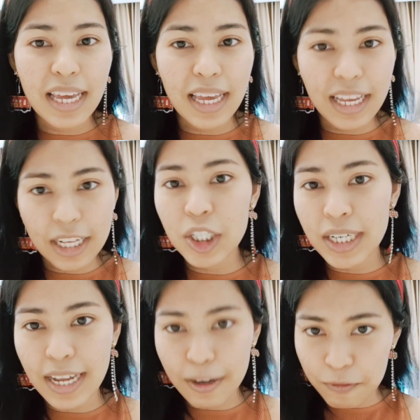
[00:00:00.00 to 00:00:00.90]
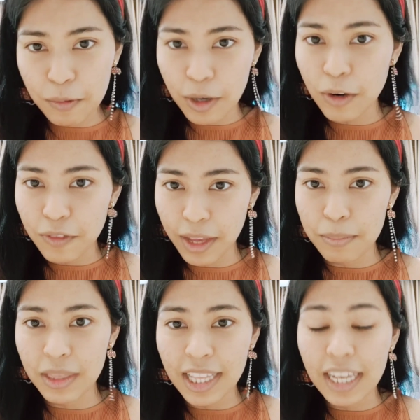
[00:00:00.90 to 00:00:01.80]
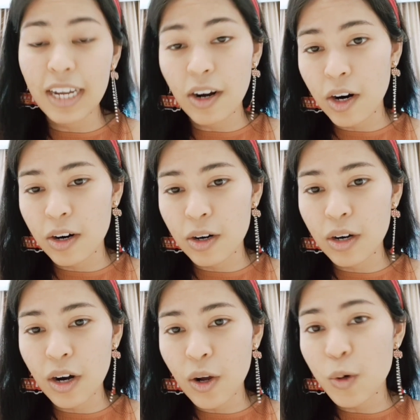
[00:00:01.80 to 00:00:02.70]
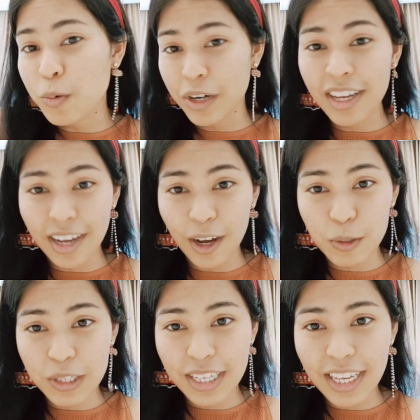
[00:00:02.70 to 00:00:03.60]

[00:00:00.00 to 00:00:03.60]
each and every one of them, they are working out.